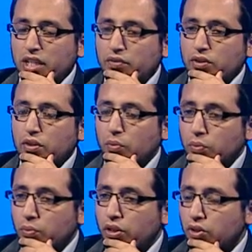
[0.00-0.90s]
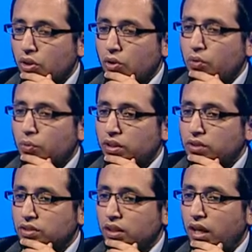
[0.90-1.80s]
even though we know there
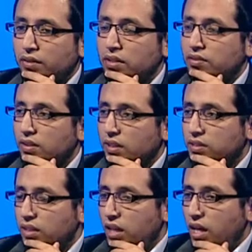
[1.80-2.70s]
is a hadith that